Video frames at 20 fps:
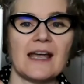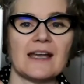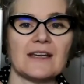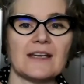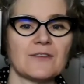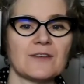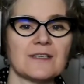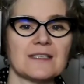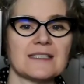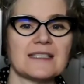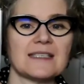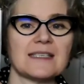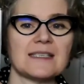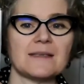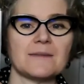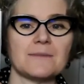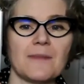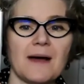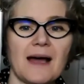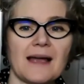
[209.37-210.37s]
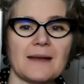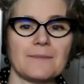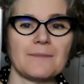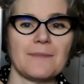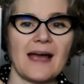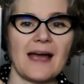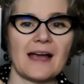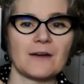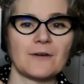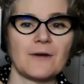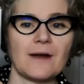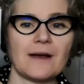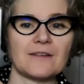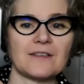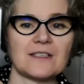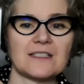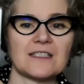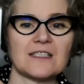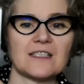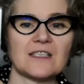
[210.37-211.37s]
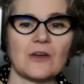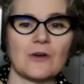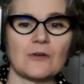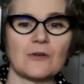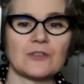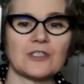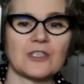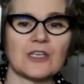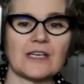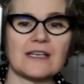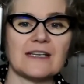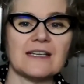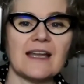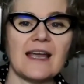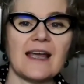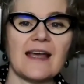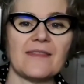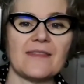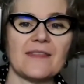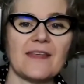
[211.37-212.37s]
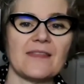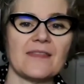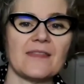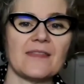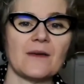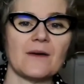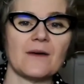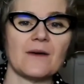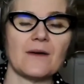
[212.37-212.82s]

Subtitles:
and you can see my background is the ocean, and then